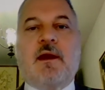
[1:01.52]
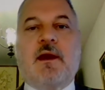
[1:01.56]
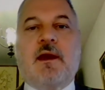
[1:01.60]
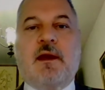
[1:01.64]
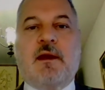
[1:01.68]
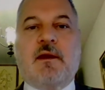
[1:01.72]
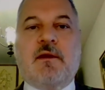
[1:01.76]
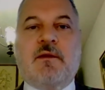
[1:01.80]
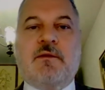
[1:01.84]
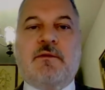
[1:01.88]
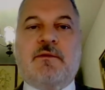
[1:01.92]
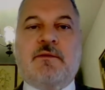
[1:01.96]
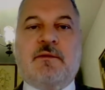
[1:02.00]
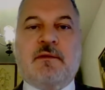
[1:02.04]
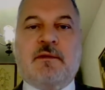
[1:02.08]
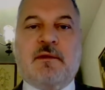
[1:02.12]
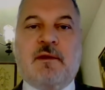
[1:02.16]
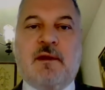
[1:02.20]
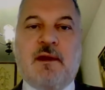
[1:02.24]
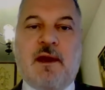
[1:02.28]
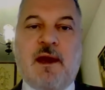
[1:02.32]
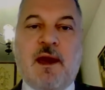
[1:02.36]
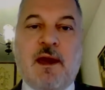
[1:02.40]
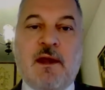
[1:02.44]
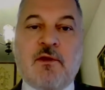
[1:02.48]
And
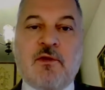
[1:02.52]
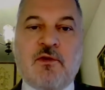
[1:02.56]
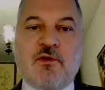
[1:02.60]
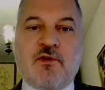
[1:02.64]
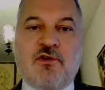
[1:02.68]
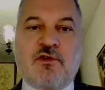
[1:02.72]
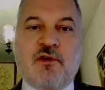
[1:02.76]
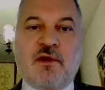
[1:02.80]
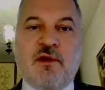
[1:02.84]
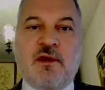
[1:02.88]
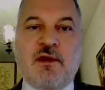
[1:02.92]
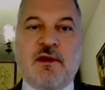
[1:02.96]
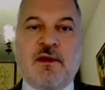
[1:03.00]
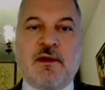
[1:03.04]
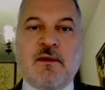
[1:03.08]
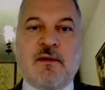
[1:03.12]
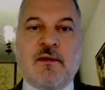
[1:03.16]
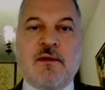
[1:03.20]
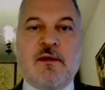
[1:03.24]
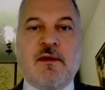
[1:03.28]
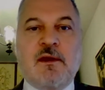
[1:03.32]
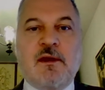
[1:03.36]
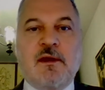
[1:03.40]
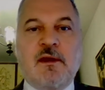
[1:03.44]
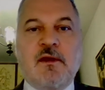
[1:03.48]
energy
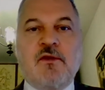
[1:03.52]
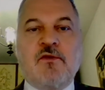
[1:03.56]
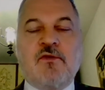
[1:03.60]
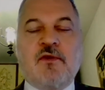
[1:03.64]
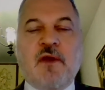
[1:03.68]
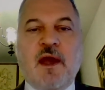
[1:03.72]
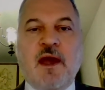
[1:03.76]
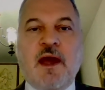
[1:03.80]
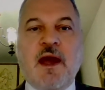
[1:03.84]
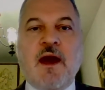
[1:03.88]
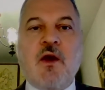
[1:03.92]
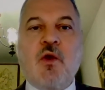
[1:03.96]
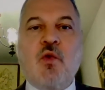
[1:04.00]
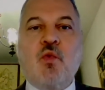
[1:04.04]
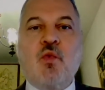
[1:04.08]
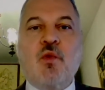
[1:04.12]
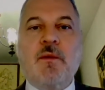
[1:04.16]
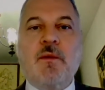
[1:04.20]
is how